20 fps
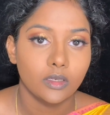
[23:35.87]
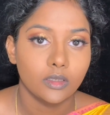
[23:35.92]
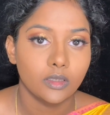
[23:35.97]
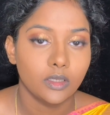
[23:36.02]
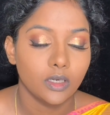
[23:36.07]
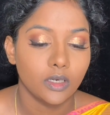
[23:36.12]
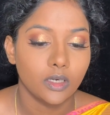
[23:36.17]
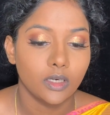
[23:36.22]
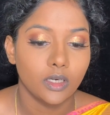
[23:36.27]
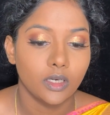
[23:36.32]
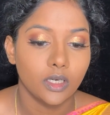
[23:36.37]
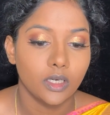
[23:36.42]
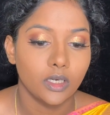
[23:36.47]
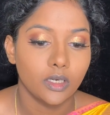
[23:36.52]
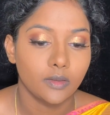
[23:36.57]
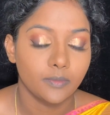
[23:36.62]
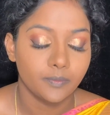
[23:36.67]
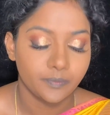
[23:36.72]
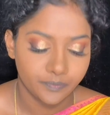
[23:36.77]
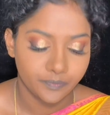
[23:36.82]

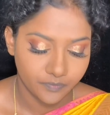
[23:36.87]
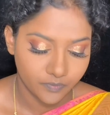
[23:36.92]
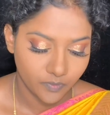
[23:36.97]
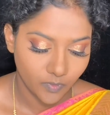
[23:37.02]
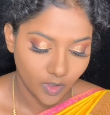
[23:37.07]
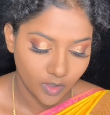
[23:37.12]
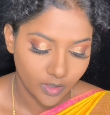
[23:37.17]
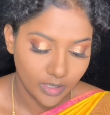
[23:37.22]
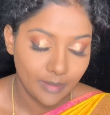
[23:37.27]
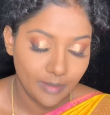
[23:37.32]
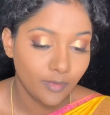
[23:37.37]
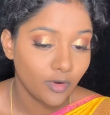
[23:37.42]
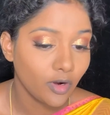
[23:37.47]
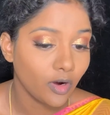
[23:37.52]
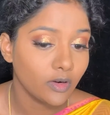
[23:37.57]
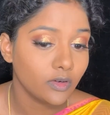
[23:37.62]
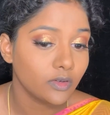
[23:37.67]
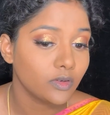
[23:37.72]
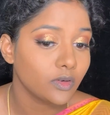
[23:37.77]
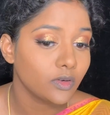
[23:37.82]
the cream
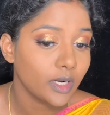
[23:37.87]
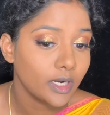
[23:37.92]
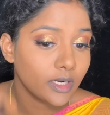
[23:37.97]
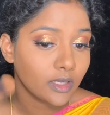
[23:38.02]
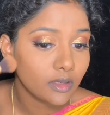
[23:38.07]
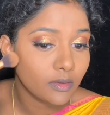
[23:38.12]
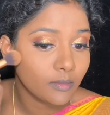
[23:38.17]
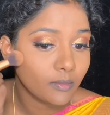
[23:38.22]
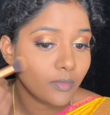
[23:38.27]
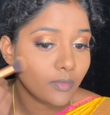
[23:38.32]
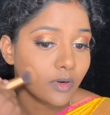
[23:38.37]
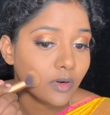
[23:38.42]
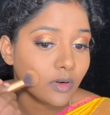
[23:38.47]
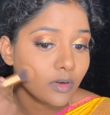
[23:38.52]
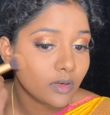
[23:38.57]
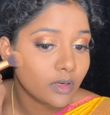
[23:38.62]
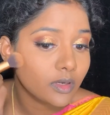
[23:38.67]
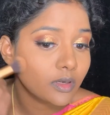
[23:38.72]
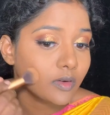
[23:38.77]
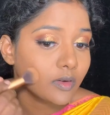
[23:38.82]
contour and
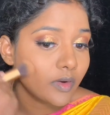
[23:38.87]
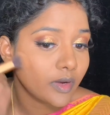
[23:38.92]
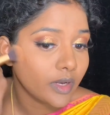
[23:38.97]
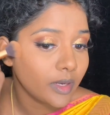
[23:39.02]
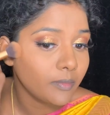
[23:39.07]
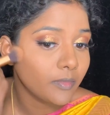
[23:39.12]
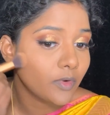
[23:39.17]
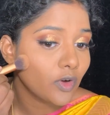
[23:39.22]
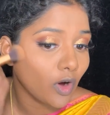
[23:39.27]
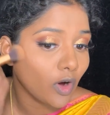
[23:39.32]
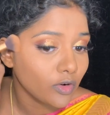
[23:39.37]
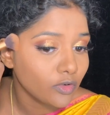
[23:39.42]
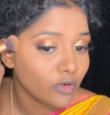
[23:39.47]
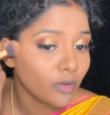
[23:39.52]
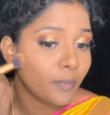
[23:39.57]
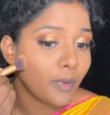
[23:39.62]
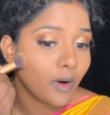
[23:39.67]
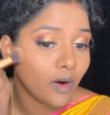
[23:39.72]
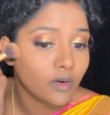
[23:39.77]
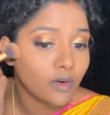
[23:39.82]
cream contour
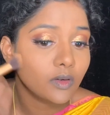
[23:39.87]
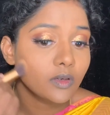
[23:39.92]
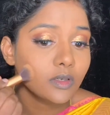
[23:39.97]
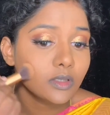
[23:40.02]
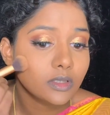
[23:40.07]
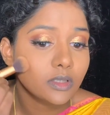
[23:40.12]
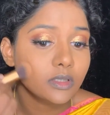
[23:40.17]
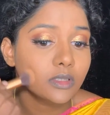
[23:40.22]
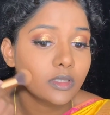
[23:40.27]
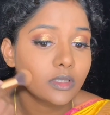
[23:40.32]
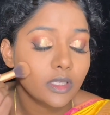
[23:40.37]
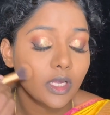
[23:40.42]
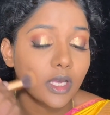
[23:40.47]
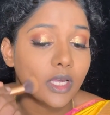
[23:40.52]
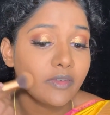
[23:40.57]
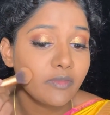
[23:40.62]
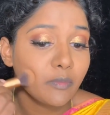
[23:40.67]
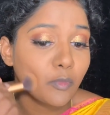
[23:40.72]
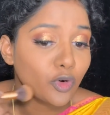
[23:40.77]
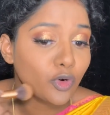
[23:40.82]
powders, they're
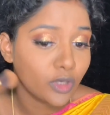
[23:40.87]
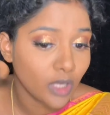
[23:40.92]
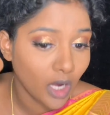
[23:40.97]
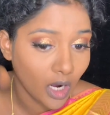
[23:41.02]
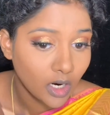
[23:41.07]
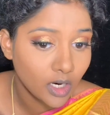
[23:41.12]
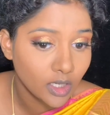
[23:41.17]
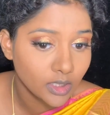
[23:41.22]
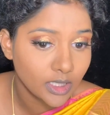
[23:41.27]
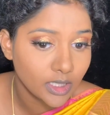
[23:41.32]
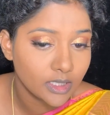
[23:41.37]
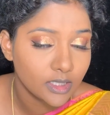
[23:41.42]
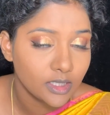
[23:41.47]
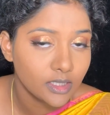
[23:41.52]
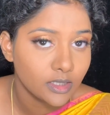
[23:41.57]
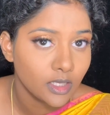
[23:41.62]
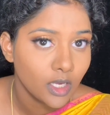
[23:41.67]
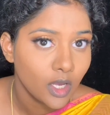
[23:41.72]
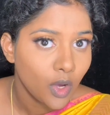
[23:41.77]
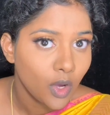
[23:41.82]
even more darker than
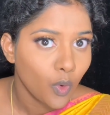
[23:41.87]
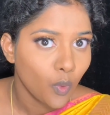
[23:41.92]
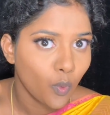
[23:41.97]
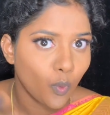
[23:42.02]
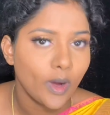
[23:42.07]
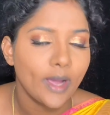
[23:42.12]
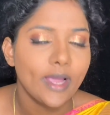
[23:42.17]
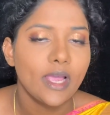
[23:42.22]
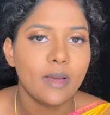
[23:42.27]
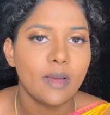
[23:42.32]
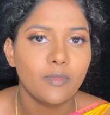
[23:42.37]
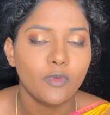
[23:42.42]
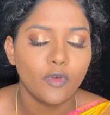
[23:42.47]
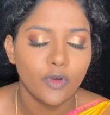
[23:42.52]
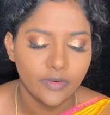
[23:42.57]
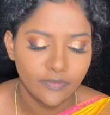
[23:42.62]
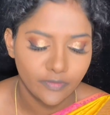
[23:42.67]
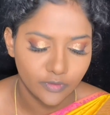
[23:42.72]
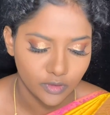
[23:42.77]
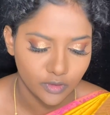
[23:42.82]
this. Why I'm
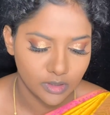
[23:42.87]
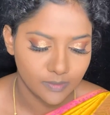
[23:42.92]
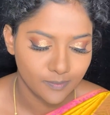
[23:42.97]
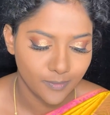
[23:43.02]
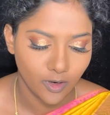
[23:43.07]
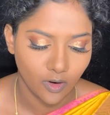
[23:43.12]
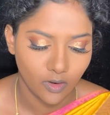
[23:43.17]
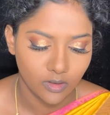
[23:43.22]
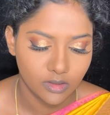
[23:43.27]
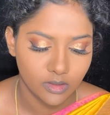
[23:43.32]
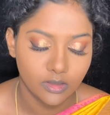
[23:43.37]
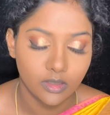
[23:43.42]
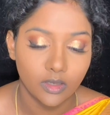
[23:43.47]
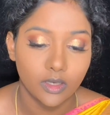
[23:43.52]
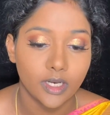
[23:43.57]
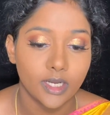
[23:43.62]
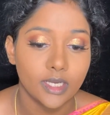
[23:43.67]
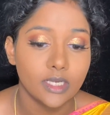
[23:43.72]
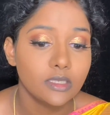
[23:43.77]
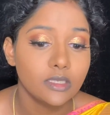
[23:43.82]
going for this bronzer
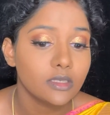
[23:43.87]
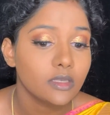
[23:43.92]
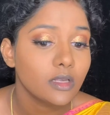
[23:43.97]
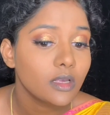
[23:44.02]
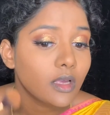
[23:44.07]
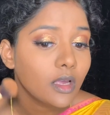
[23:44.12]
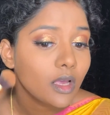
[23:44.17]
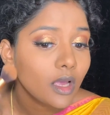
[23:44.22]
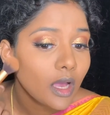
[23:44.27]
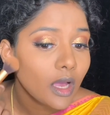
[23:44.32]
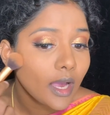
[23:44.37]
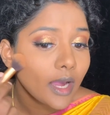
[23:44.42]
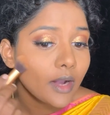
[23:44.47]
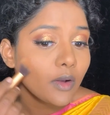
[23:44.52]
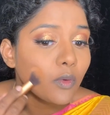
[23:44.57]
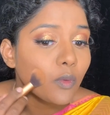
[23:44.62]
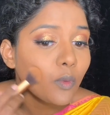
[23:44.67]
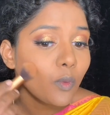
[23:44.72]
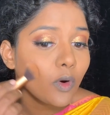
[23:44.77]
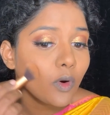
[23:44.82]
is I
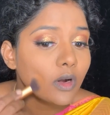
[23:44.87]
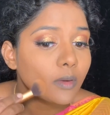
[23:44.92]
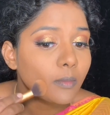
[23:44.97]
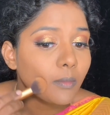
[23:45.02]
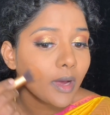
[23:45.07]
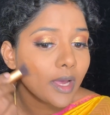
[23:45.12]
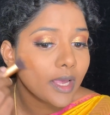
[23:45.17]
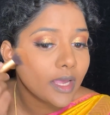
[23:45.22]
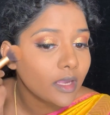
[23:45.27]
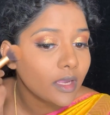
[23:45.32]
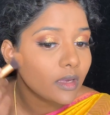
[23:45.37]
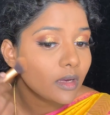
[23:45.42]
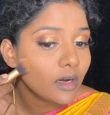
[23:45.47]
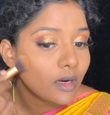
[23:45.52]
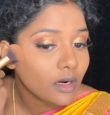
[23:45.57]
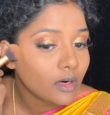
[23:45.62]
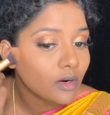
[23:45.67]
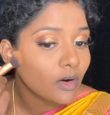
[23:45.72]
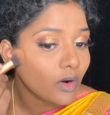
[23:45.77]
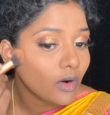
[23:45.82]
don't want my
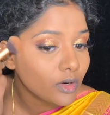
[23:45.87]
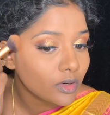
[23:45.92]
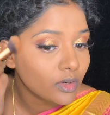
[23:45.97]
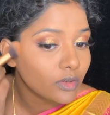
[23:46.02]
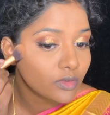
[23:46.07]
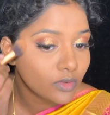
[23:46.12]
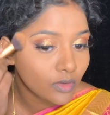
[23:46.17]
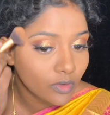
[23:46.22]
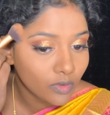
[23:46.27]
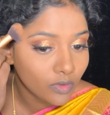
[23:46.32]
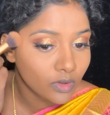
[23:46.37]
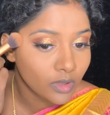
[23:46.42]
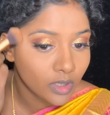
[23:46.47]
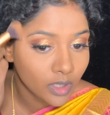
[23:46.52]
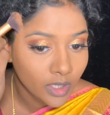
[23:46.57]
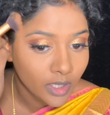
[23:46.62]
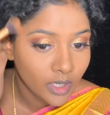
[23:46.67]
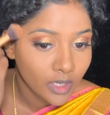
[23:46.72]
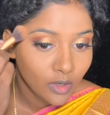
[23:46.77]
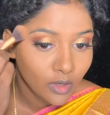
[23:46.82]
contour to look
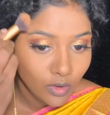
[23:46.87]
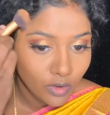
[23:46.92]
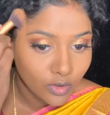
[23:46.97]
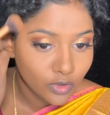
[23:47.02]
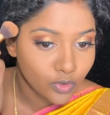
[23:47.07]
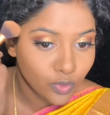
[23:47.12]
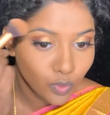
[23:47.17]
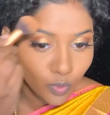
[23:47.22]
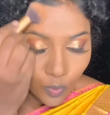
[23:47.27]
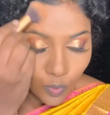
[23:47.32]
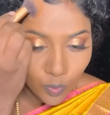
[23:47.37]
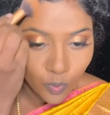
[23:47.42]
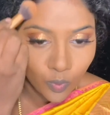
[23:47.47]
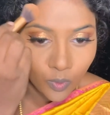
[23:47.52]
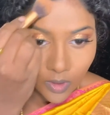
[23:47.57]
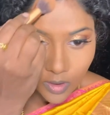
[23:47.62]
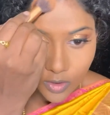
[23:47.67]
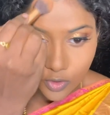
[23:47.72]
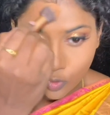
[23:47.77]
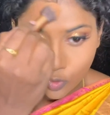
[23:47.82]

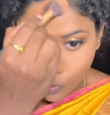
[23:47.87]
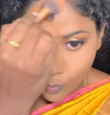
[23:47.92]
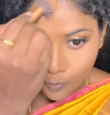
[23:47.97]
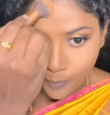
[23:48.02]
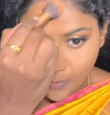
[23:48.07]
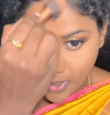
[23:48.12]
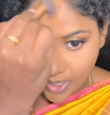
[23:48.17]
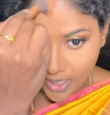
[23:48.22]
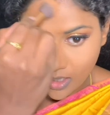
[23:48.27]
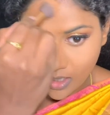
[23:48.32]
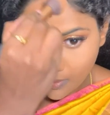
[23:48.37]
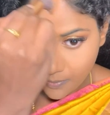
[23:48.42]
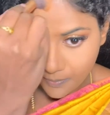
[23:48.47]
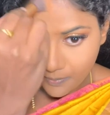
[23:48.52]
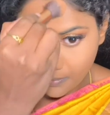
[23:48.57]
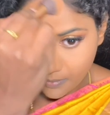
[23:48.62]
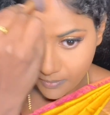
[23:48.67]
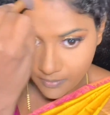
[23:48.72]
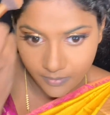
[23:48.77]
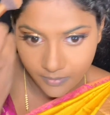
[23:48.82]
too made up,
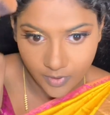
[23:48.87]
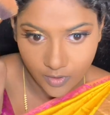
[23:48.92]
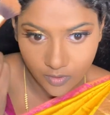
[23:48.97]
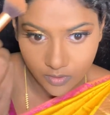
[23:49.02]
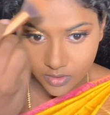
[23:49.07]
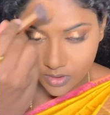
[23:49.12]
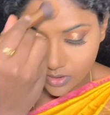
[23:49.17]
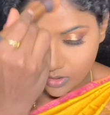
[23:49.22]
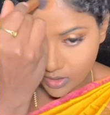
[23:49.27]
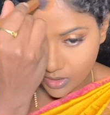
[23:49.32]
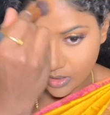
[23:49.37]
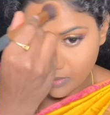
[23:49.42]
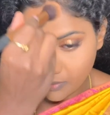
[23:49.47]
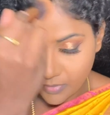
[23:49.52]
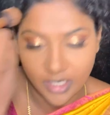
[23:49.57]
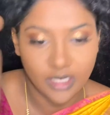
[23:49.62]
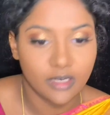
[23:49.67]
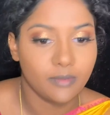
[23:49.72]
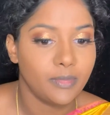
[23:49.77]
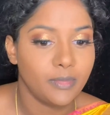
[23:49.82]
because it
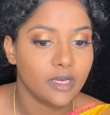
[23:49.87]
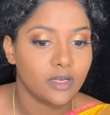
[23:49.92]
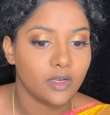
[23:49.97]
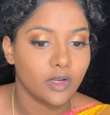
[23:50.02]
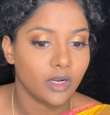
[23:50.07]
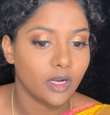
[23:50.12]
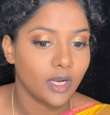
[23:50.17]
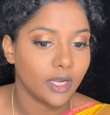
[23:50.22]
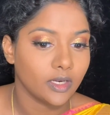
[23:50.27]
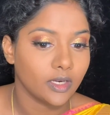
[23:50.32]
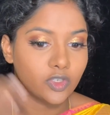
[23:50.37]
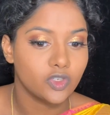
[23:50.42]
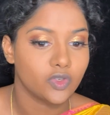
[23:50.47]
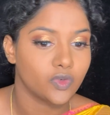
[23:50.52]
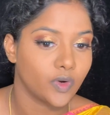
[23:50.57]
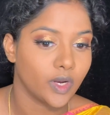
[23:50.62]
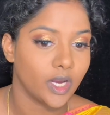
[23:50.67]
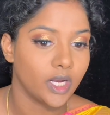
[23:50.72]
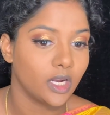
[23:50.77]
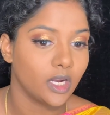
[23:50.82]
might be like a
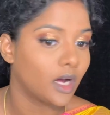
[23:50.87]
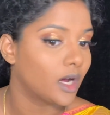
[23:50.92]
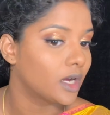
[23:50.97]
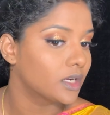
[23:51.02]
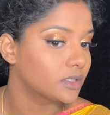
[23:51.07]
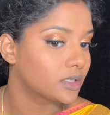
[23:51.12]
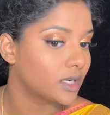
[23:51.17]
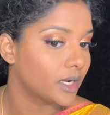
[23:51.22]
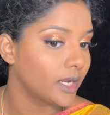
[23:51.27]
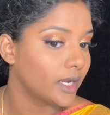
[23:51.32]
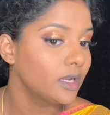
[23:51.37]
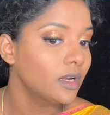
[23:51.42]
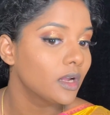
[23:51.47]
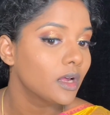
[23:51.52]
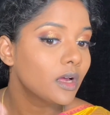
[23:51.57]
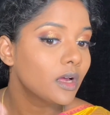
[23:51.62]
straight harsh line.